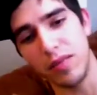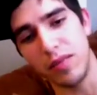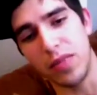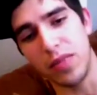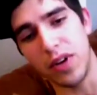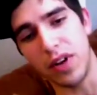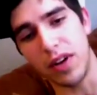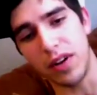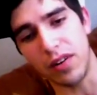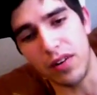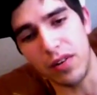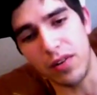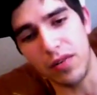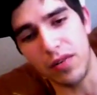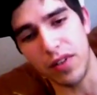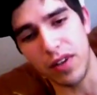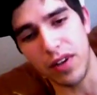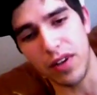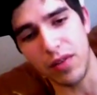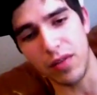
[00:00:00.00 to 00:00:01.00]
but I don't know if
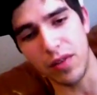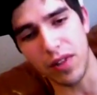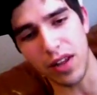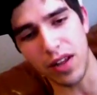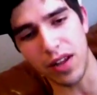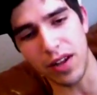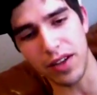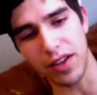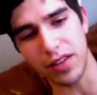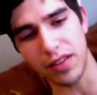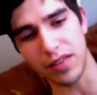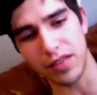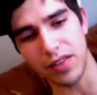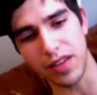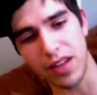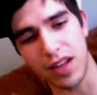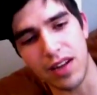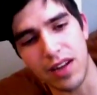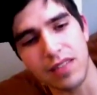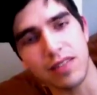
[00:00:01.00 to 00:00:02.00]
the kid would lie to
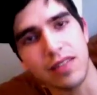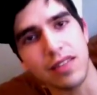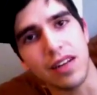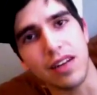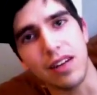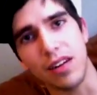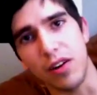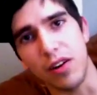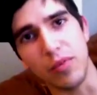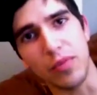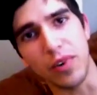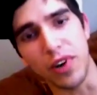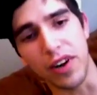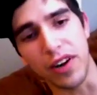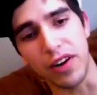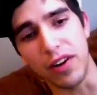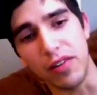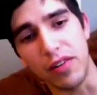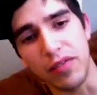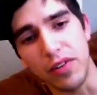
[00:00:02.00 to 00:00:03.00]
that extent in Oprah
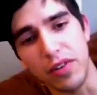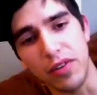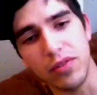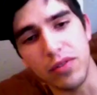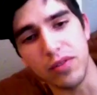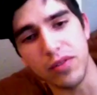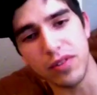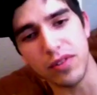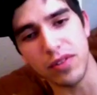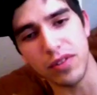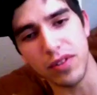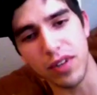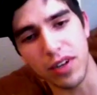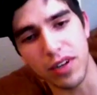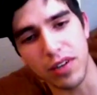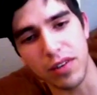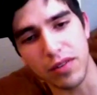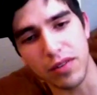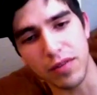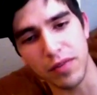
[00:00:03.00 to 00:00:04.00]
interviews, you
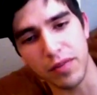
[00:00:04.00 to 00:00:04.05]
know.